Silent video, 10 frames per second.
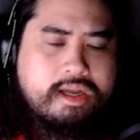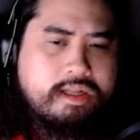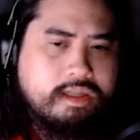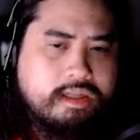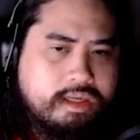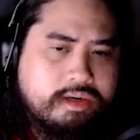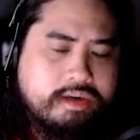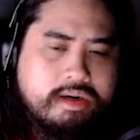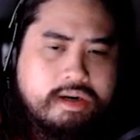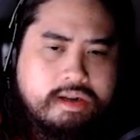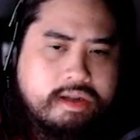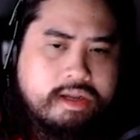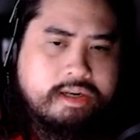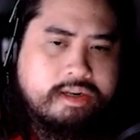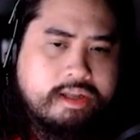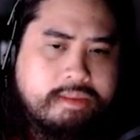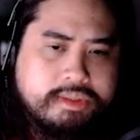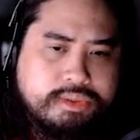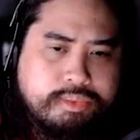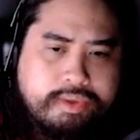leader and a
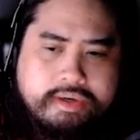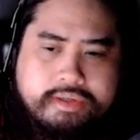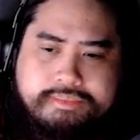betweener.